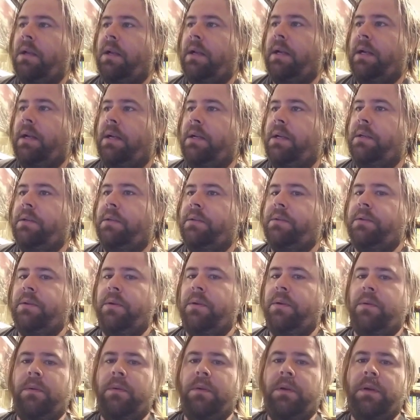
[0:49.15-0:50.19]

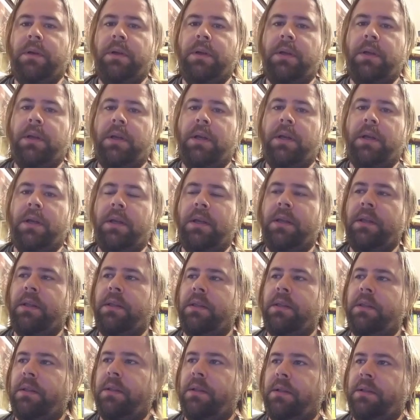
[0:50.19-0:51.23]

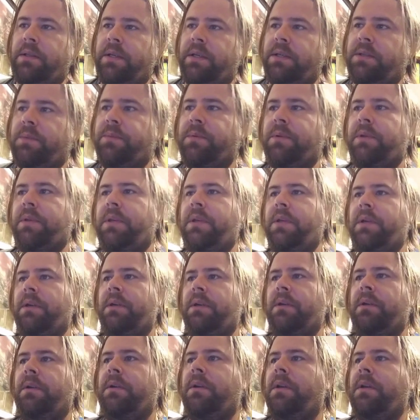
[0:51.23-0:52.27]
The textbook
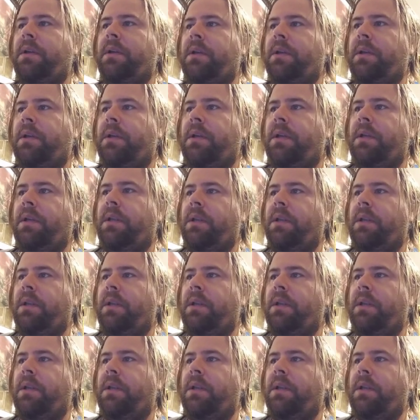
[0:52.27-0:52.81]
here,